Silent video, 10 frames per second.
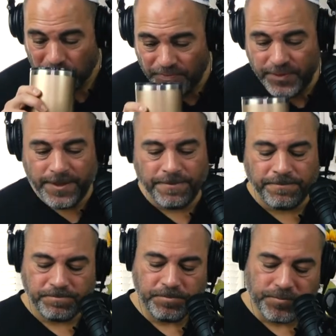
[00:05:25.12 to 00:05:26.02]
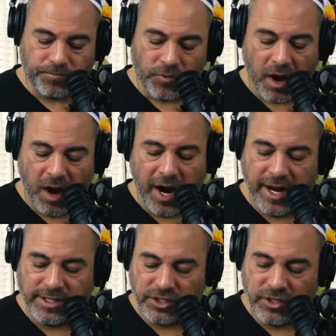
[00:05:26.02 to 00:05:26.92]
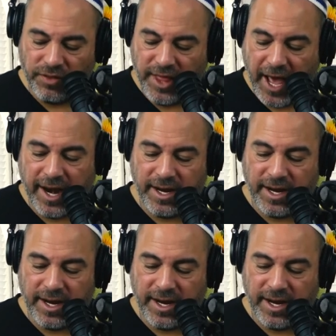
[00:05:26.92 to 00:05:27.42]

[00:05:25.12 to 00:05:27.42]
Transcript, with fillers: All right, so that